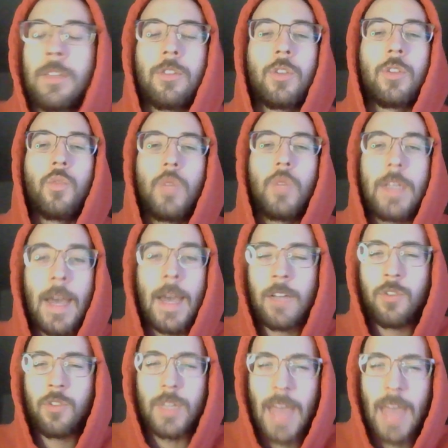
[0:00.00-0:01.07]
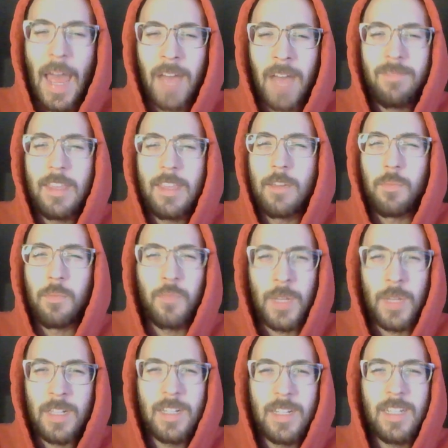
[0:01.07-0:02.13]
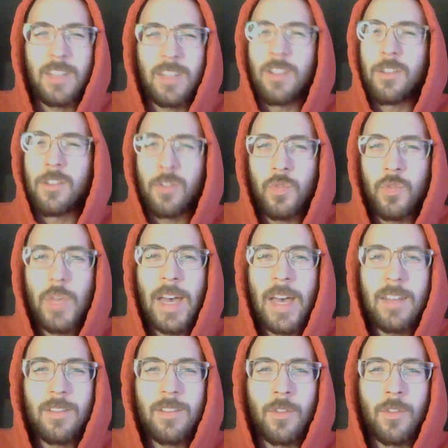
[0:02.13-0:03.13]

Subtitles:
Do we actually have the ability to do that,